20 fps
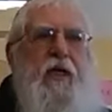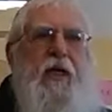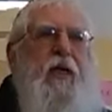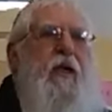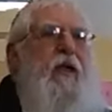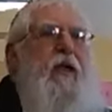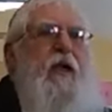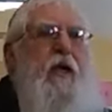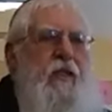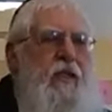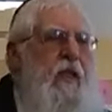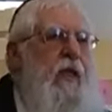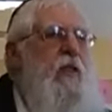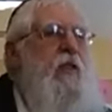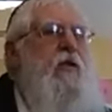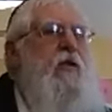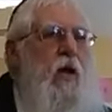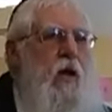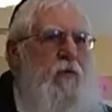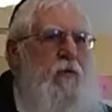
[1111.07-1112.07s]
that I can get
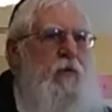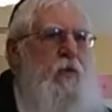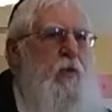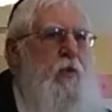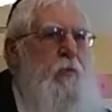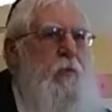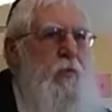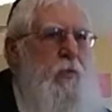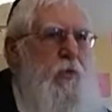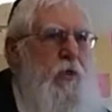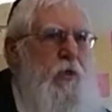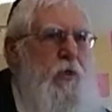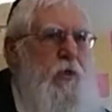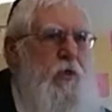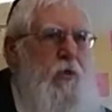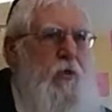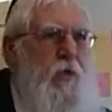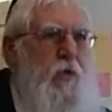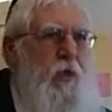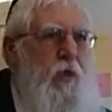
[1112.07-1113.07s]
that kind of an
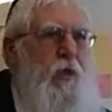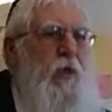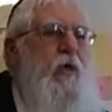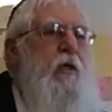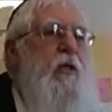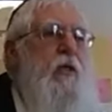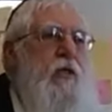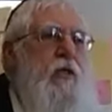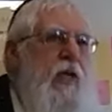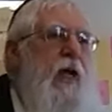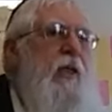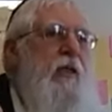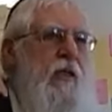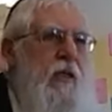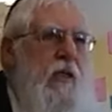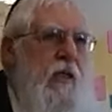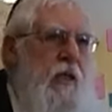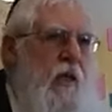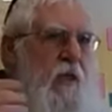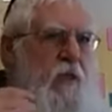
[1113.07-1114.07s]
inspiration. A
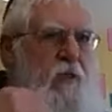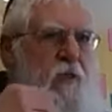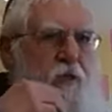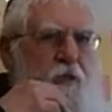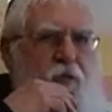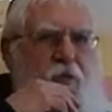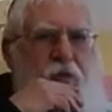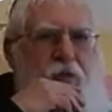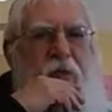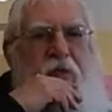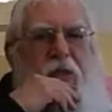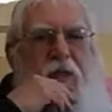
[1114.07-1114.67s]
tzaddik, yes.